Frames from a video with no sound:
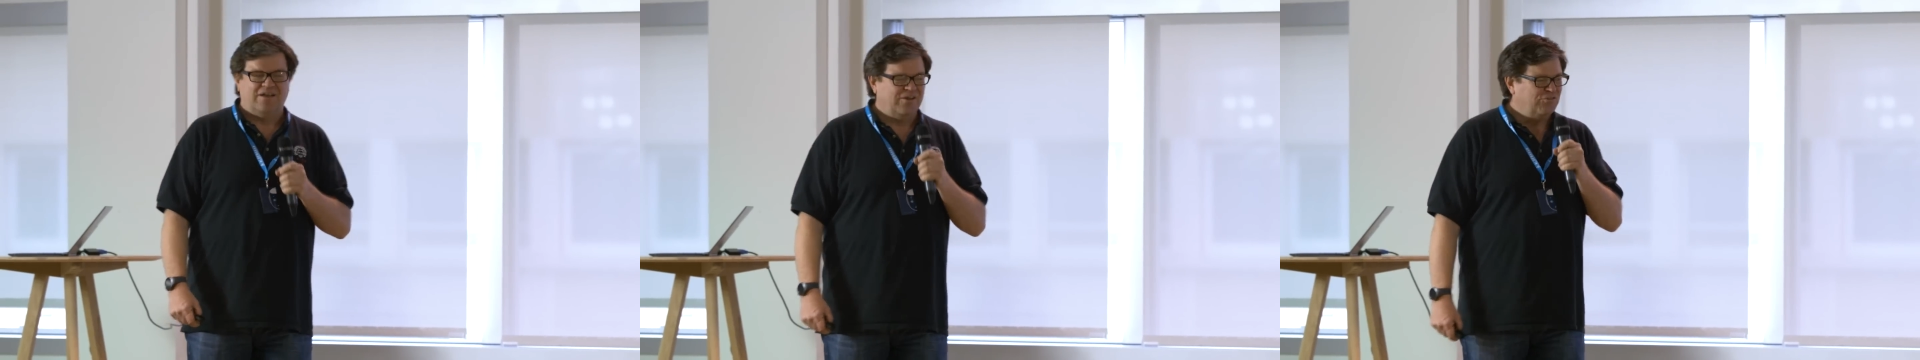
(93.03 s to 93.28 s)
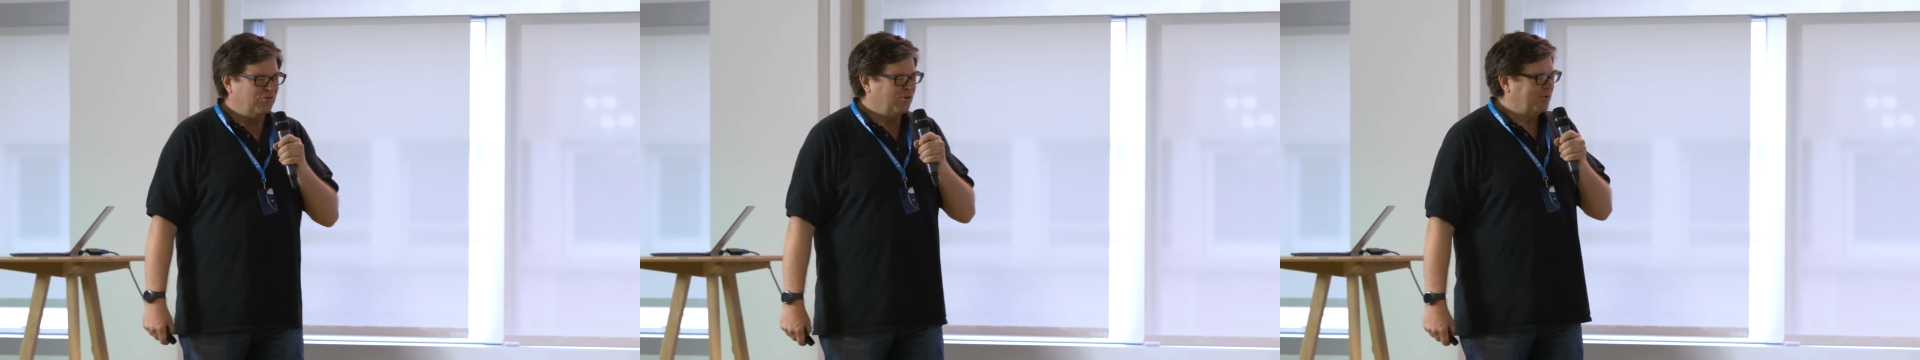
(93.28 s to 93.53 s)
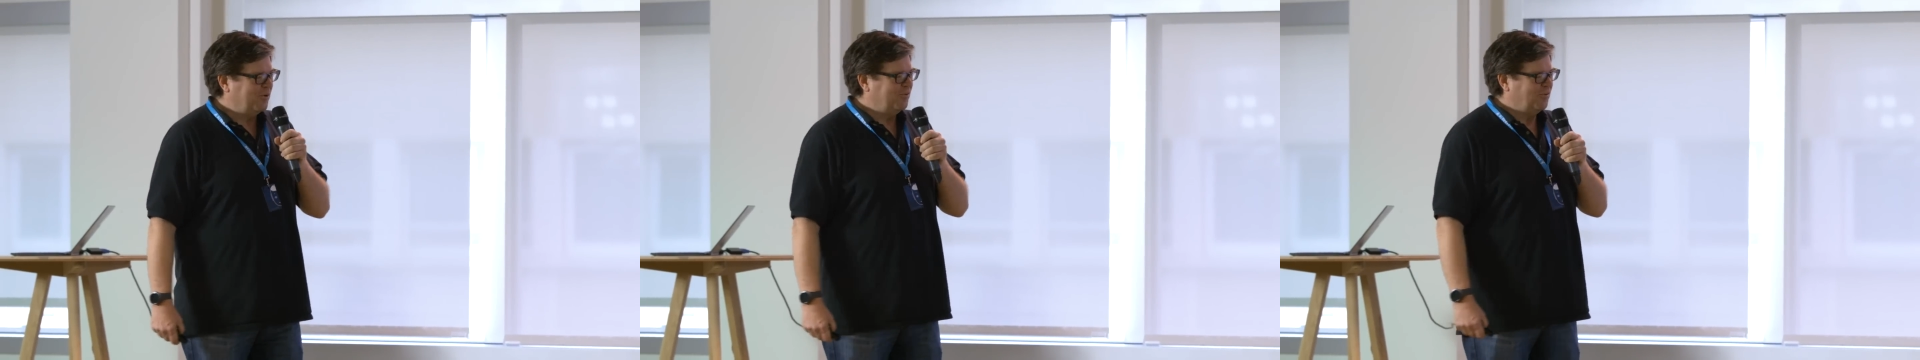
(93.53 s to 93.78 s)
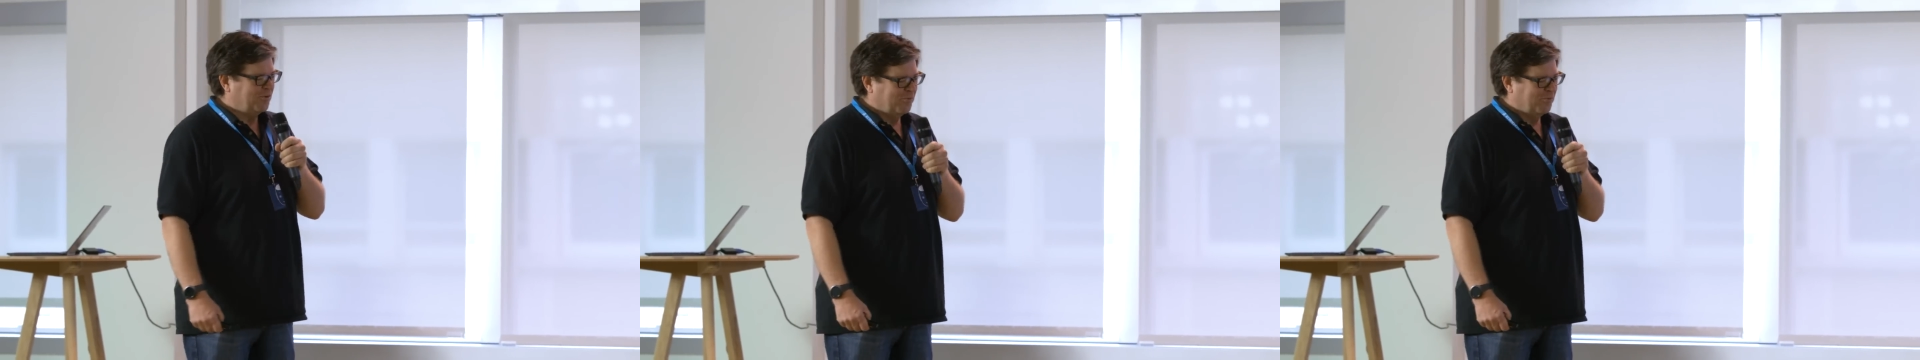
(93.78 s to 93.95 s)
So I'm going to talk